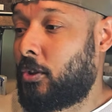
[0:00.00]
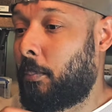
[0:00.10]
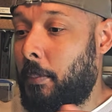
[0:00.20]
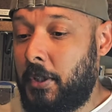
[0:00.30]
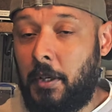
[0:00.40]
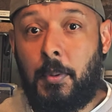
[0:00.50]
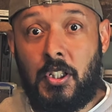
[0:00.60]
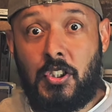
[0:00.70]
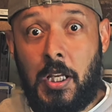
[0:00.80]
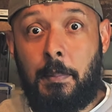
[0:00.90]
So I'm probably going to put
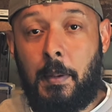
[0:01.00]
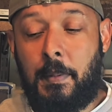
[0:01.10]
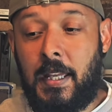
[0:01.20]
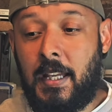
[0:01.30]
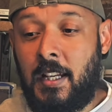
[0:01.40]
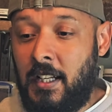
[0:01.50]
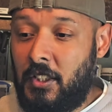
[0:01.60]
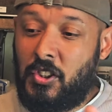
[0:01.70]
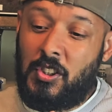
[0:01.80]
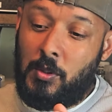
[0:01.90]
a tub up here
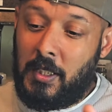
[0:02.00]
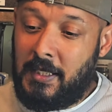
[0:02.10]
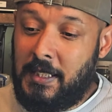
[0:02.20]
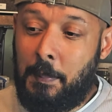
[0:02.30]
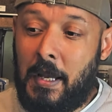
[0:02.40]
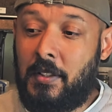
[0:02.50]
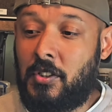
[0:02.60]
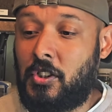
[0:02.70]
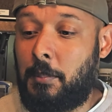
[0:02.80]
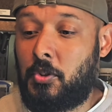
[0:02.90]
just so I could tip out the
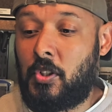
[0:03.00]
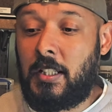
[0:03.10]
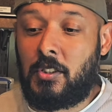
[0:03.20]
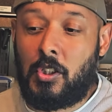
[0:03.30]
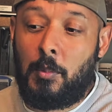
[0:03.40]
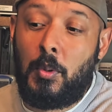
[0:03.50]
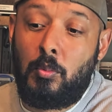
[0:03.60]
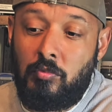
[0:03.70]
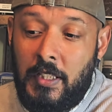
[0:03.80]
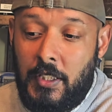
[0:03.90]
substrate, because I
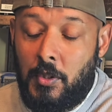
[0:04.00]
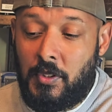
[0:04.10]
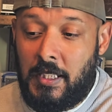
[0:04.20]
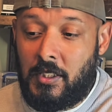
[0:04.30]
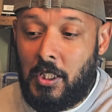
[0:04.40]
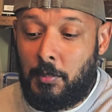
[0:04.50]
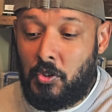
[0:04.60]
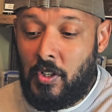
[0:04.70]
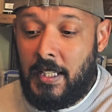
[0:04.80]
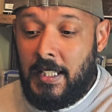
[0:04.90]
will reuse this
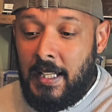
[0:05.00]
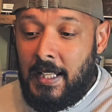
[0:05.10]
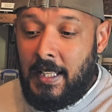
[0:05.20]
substrate